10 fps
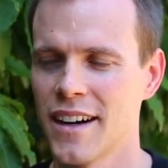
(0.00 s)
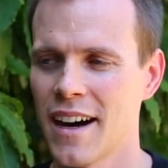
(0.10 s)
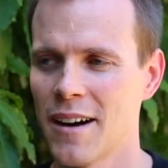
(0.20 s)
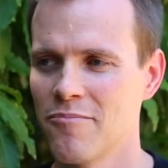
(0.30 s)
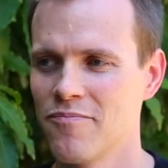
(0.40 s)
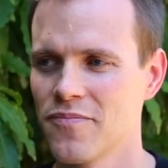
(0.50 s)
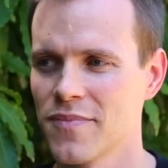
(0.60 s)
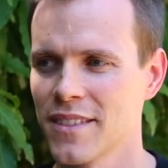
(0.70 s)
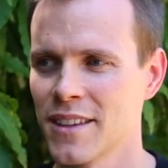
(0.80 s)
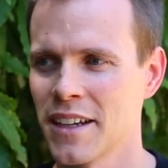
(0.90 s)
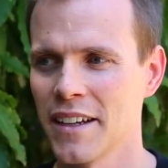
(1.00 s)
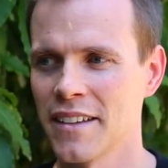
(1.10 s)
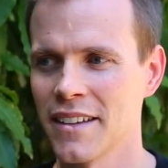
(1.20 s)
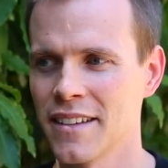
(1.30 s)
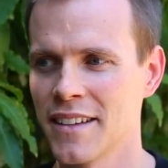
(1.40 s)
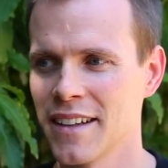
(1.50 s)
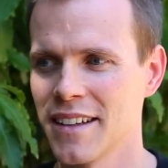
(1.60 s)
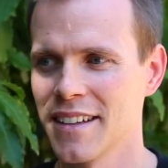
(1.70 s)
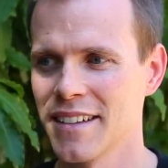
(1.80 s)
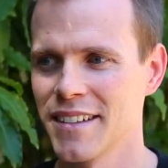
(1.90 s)
And
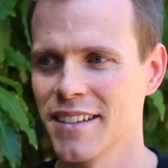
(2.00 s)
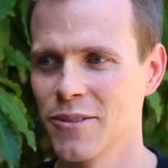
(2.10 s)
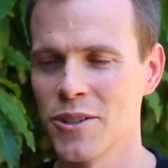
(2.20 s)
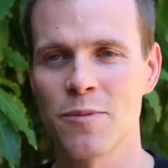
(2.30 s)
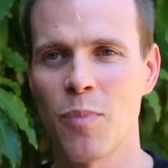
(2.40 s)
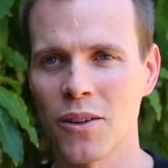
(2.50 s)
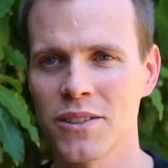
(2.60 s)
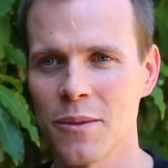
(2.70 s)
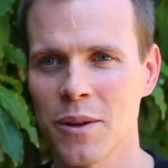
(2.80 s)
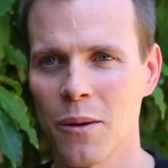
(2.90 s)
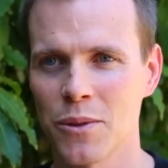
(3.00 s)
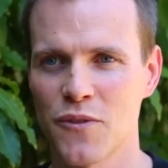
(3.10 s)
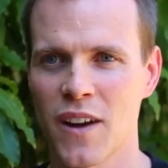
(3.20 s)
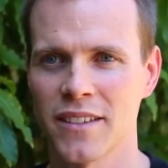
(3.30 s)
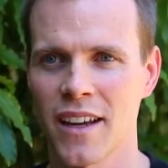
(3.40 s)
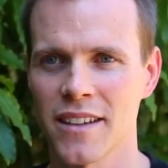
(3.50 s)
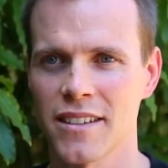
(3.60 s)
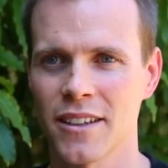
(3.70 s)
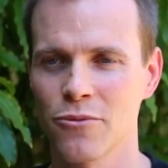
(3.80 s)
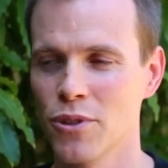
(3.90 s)
the response that we got was
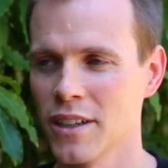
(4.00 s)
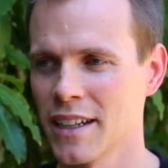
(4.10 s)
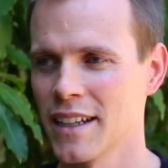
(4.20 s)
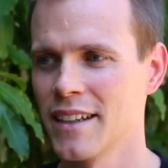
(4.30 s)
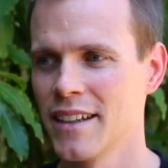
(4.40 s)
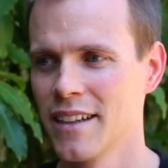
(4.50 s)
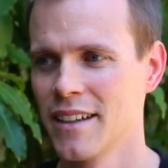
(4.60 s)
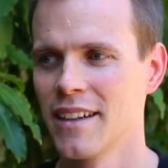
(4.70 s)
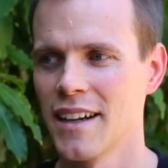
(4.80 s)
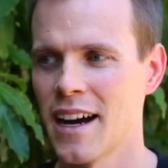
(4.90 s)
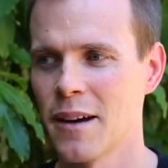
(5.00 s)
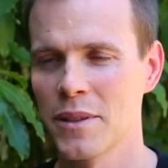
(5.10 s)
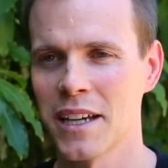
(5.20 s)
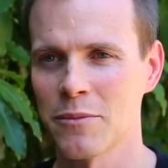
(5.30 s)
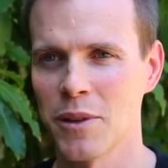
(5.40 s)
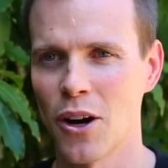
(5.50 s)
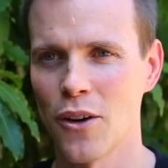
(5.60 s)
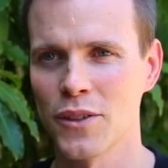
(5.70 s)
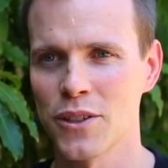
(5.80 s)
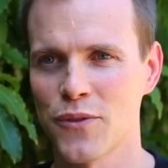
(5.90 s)
fantastic. It really kicked me
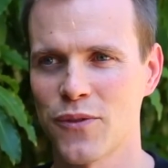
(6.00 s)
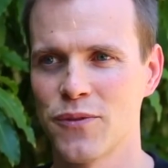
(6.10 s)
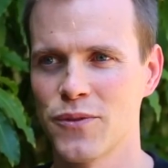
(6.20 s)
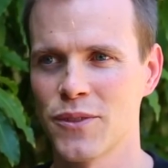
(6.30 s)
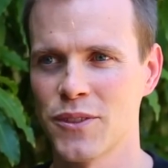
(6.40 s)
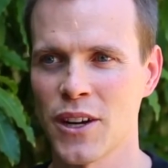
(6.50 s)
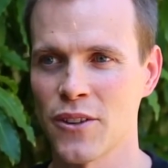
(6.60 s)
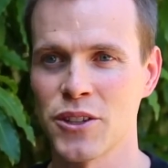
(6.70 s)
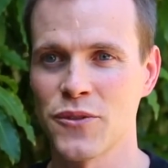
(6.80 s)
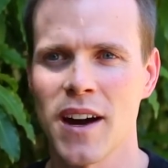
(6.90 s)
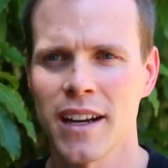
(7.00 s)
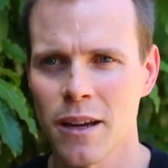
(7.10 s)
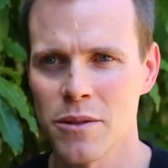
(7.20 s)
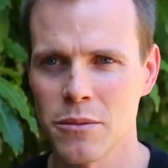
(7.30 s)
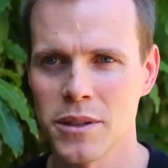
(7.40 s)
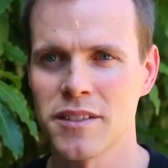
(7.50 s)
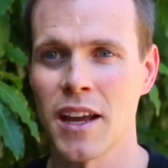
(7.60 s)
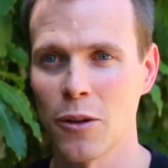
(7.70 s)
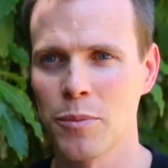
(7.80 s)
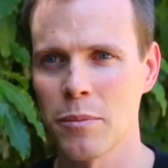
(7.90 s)
off, because finally I was able to
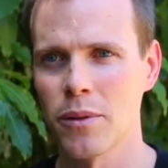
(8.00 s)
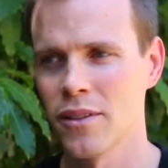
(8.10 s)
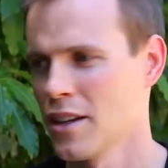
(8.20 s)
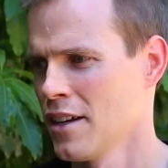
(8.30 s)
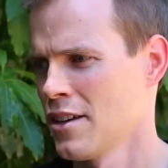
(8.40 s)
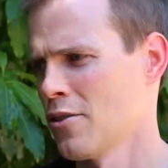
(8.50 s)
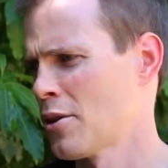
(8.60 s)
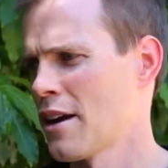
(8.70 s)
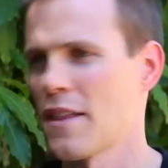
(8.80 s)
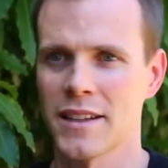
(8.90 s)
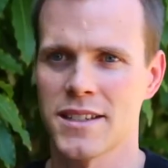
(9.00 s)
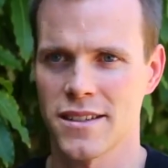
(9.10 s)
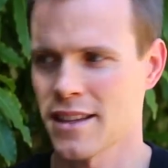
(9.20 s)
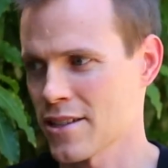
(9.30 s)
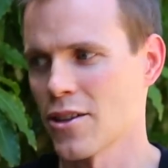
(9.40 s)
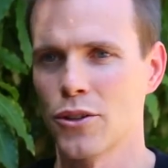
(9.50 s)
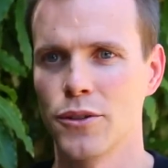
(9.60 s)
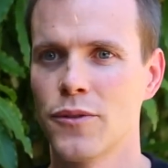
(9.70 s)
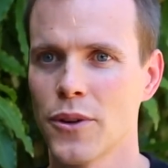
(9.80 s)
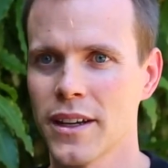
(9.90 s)
tell people, okay, that's not
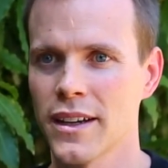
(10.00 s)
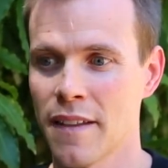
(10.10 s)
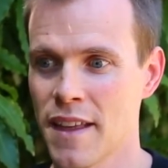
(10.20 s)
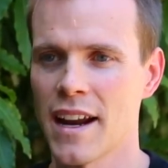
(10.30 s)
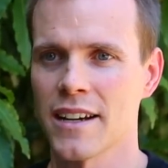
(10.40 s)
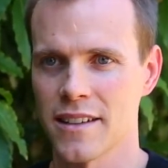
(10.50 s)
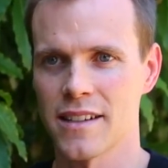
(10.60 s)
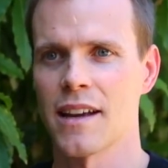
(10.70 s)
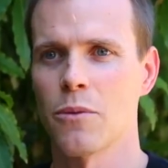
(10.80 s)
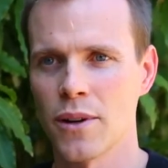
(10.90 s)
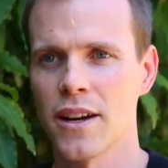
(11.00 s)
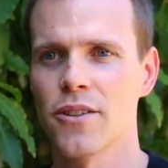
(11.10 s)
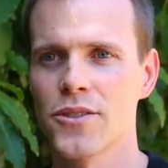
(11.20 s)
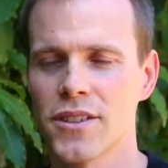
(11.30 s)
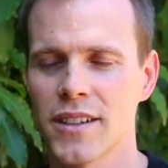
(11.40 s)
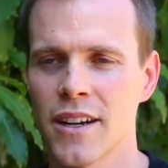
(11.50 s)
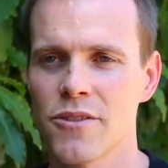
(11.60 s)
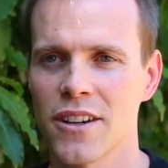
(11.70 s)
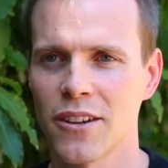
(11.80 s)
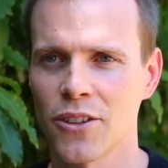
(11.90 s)
good for you, and then actually say, well, here's
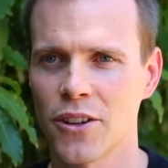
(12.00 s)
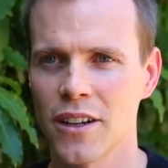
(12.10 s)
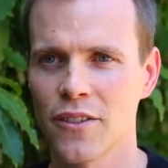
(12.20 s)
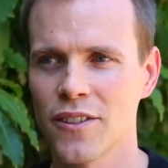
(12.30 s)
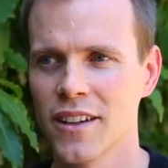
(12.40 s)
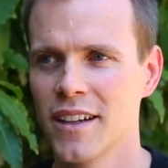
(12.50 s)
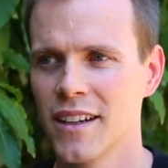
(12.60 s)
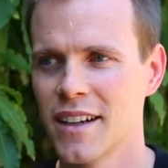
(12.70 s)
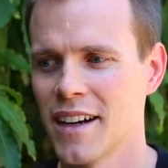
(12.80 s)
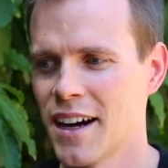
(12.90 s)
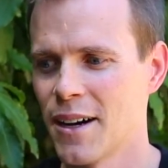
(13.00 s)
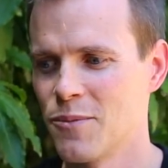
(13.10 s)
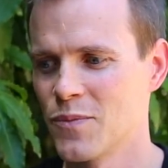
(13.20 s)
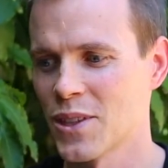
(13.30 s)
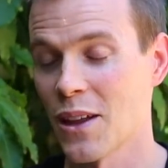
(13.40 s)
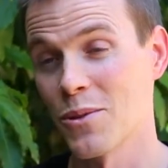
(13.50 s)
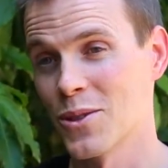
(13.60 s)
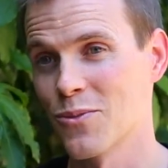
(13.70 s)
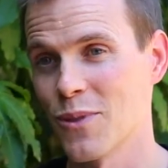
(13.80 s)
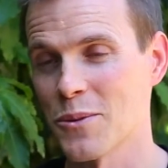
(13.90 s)
an alternative. So that
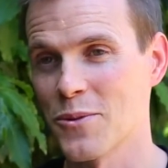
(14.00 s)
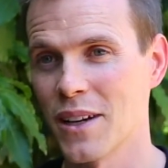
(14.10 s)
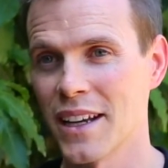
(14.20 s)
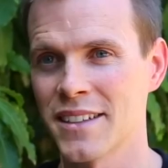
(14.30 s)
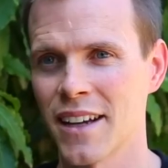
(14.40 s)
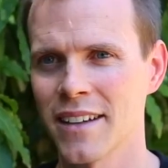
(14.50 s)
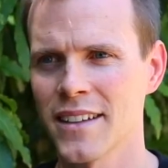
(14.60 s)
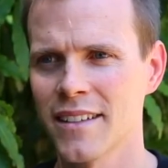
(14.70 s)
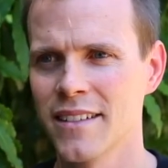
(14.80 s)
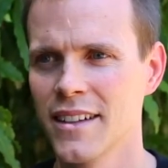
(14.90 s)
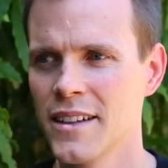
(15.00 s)
was really exciting, and